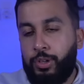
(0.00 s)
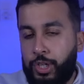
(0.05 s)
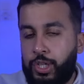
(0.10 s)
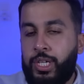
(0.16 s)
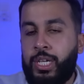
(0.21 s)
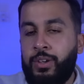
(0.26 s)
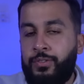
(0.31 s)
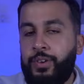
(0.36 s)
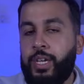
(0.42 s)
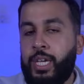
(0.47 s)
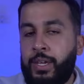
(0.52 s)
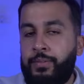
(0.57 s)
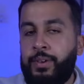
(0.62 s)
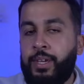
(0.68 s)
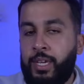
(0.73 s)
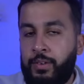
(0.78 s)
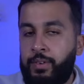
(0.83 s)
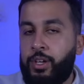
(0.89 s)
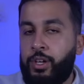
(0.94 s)
give
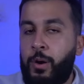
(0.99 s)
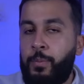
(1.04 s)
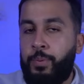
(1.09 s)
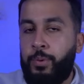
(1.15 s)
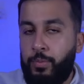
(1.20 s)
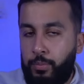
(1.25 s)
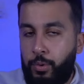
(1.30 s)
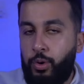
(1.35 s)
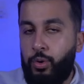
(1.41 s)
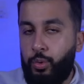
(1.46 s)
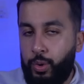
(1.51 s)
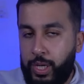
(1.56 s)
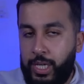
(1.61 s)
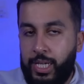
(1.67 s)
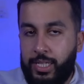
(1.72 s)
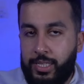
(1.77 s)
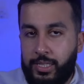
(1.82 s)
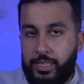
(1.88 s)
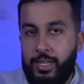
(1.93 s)
it a couple more
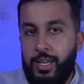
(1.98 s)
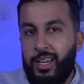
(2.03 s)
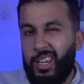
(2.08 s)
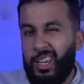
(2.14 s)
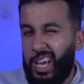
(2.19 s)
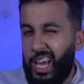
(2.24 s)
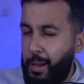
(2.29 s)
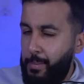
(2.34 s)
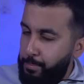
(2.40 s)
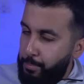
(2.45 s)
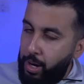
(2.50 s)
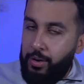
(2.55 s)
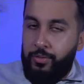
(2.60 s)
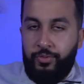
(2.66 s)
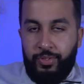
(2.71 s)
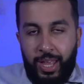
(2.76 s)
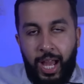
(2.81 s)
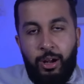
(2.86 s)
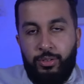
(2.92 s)
weeks, a
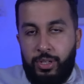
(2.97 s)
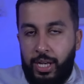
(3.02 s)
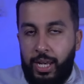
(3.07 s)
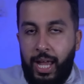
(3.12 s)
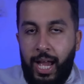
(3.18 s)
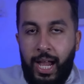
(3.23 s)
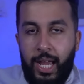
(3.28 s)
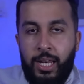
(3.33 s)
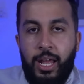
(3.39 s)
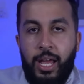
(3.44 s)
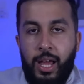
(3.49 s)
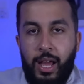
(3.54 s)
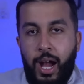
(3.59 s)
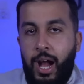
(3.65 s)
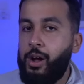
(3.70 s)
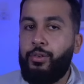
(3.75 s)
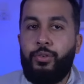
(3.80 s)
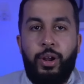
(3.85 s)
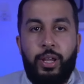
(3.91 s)
month down the line,
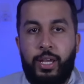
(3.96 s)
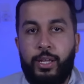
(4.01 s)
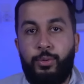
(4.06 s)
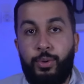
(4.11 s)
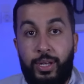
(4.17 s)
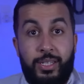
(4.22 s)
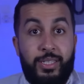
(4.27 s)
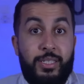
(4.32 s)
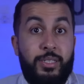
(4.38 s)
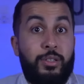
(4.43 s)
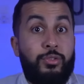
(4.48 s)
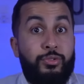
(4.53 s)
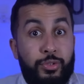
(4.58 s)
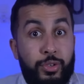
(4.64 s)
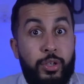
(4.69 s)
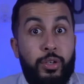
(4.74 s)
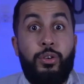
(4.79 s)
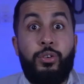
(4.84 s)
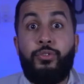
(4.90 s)
I reckon we're going to see the
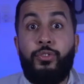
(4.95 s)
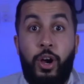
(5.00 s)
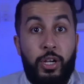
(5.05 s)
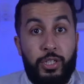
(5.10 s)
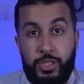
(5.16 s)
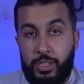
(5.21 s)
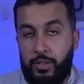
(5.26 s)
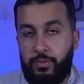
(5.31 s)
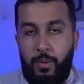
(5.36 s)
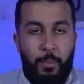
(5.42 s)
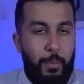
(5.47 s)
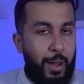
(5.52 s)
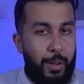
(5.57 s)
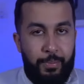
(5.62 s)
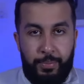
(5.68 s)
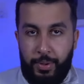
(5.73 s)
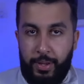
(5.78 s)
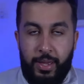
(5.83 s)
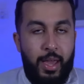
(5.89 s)
real version of
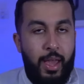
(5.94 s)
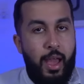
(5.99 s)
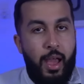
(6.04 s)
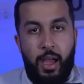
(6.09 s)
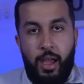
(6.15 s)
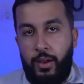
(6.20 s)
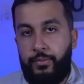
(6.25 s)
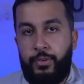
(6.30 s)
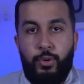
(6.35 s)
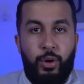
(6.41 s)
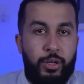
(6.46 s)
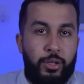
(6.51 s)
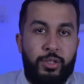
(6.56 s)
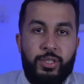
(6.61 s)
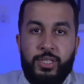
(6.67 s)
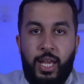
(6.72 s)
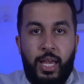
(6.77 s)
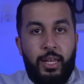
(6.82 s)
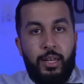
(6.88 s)
Mbappe. Everyone who's
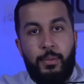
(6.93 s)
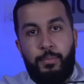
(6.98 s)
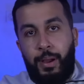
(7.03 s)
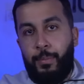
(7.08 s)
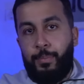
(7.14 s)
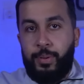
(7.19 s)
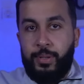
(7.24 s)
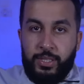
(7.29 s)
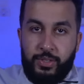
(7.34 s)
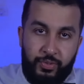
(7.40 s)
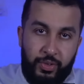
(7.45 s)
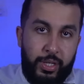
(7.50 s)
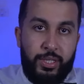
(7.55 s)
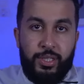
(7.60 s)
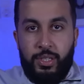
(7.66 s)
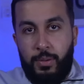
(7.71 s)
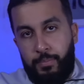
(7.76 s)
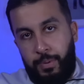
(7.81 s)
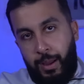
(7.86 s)
saying Mbappe's
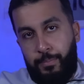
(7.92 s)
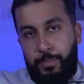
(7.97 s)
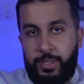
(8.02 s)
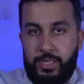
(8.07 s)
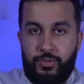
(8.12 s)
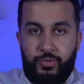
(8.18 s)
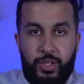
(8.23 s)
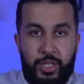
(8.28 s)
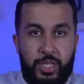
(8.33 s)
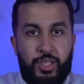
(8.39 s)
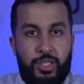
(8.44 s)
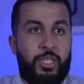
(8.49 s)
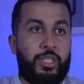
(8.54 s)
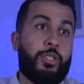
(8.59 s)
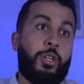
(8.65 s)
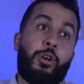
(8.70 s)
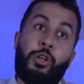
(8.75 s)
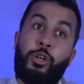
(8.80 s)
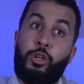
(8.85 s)
finished. He's
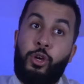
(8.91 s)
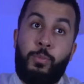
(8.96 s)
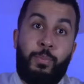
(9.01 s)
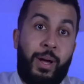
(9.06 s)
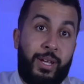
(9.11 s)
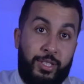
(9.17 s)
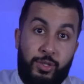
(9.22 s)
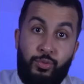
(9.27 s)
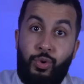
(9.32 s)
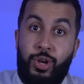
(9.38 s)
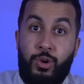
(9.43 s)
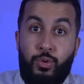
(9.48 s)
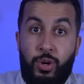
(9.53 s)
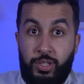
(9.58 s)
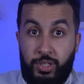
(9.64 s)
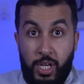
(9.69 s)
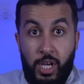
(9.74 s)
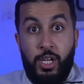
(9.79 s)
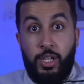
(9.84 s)
not going to go back to what he
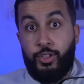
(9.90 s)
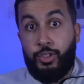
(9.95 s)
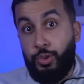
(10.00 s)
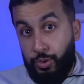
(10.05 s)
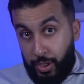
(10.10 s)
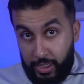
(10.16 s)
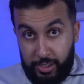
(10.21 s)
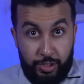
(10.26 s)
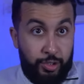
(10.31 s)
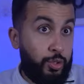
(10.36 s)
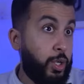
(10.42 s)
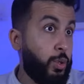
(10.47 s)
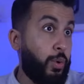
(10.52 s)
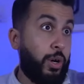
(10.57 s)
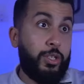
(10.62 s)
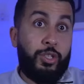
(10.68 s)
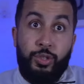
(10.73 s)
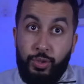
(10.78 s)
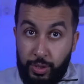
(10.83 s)
was
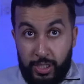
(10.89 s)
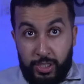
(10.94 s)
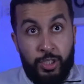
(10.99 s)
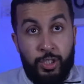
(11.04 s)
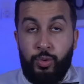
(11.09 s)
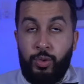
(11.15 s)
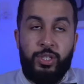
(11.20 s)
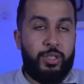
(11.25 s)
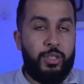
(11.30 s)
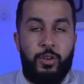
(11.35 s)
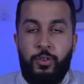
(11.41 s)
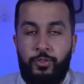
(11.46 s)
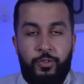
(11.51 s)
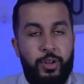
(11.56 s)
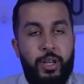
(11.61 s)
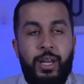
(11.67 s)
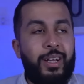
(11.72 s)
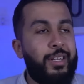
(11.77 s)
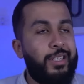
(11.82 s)
2021, 2022,
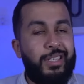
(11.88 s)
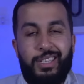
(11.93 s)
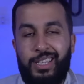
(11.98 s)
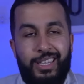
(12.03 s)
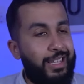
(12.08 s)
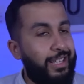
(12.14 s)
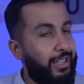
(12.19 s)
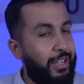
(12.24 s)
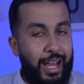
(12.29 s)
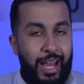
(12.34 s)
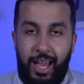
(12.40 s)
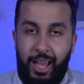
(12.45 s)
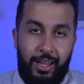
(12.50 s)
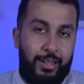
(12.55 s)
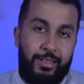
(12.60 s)
everything. Nah.